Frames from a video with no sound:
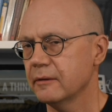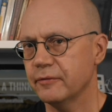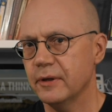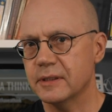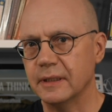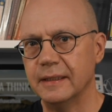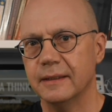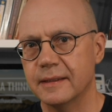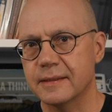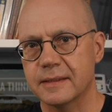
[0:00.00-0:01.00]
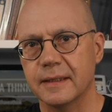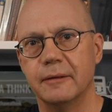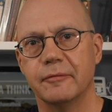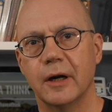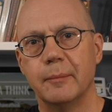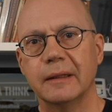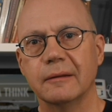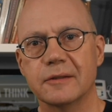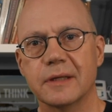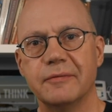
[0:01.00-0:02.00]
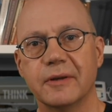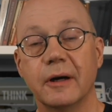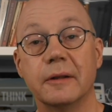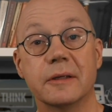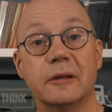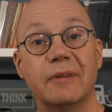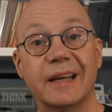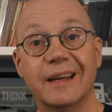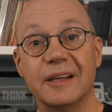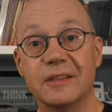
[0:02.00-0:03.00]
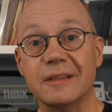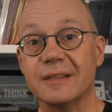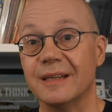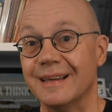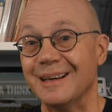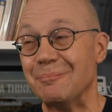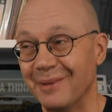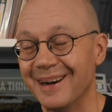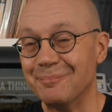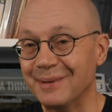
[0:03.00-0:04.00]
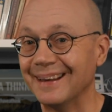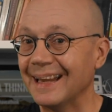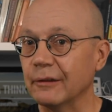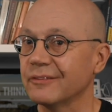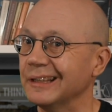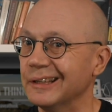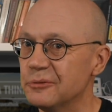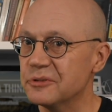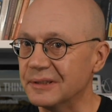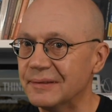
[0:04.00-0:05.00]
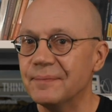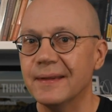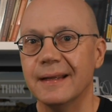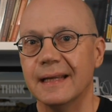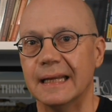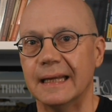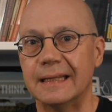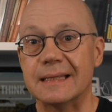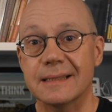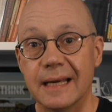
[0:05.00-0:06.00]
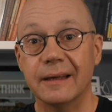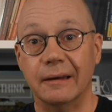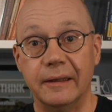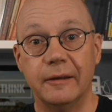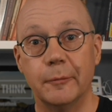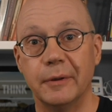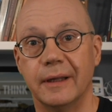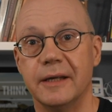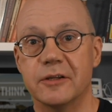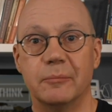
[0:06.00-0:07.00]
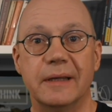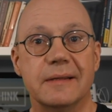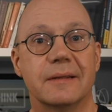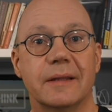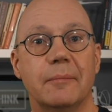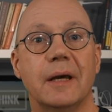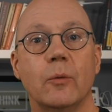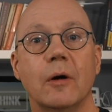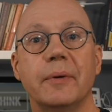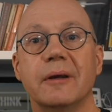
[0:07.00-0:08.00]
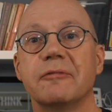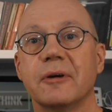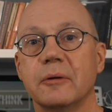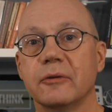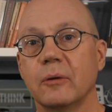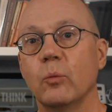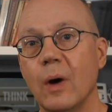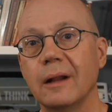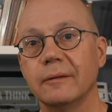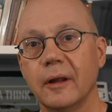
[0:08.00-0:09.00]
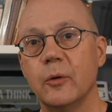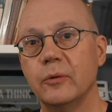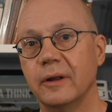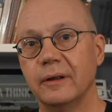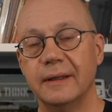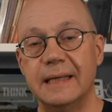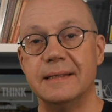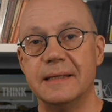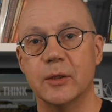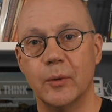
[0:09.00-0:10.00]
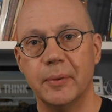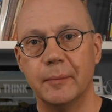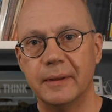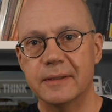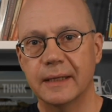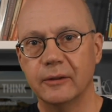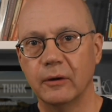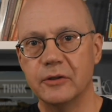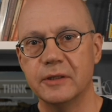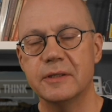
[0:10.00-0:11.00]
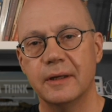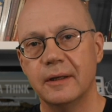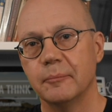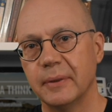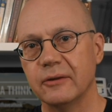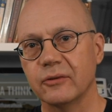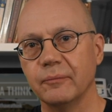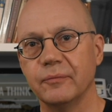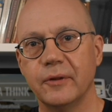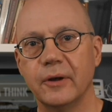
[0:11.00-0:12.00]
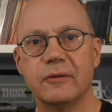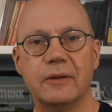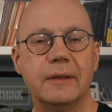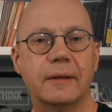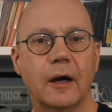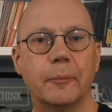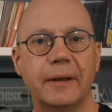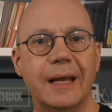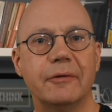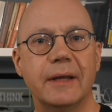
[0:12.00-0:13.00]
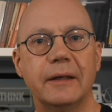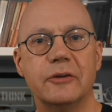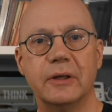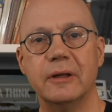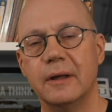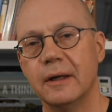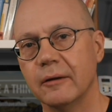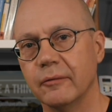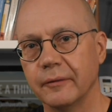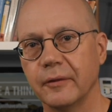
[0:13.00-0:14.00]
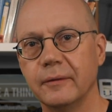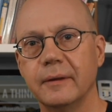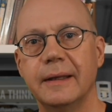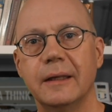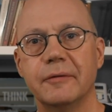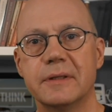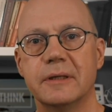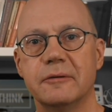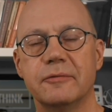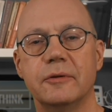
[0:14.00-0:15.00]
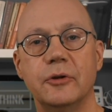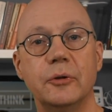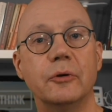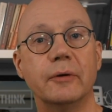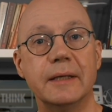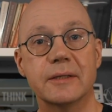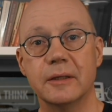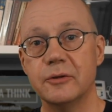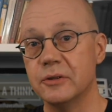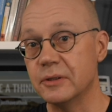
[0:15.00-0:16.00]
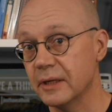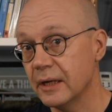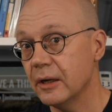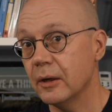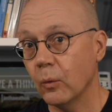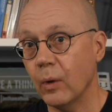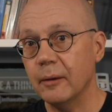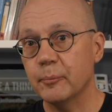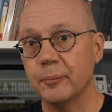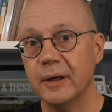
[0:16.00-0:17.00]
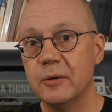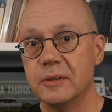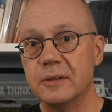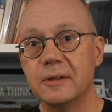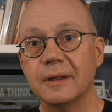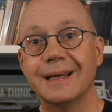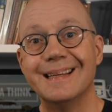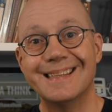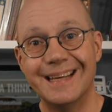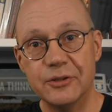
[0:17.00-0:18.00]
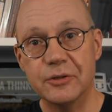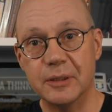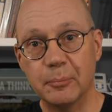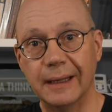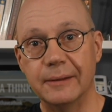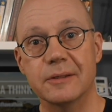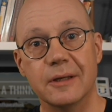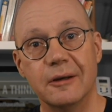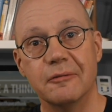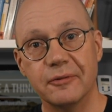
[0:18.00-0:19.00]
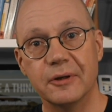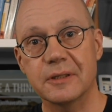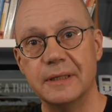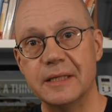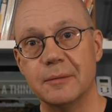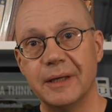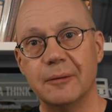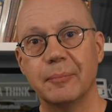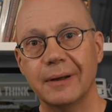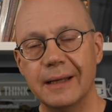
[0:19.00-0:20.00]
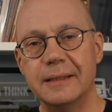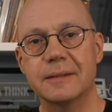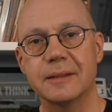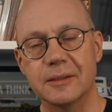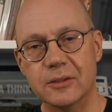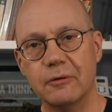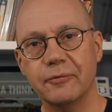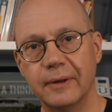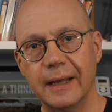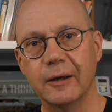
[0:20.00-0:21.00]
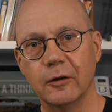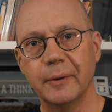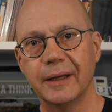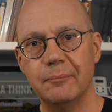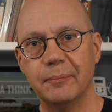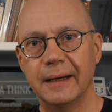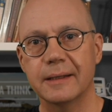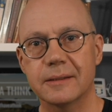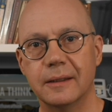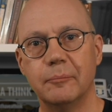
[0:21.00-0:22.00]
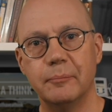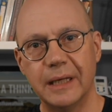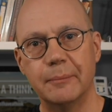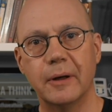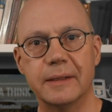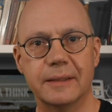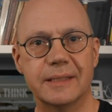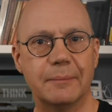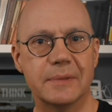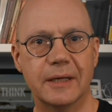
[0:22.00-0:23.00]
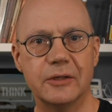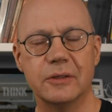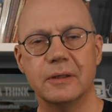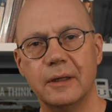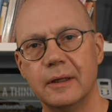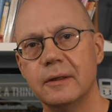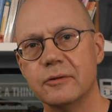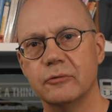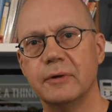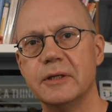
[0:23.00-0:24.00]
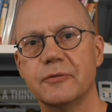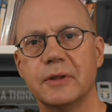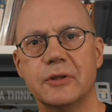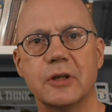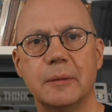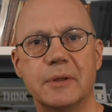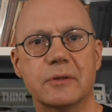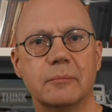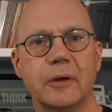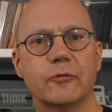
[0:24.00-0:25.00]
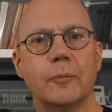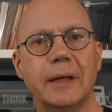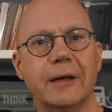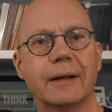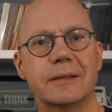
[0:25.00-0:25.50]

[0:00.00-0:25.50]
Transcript: Firstly, existing environmental safeguards and regulations might be allowed to loosen. And secondly, human nature means that there may well be a focus on well-known and easy-to-implement technologies based on dirty, carbon-heavy energy rather than innovative new green solutions. Wang proposes that contingency plans first need to be in place to soften economic impacts and minimise the temptation to reach for the cheapest and most familiar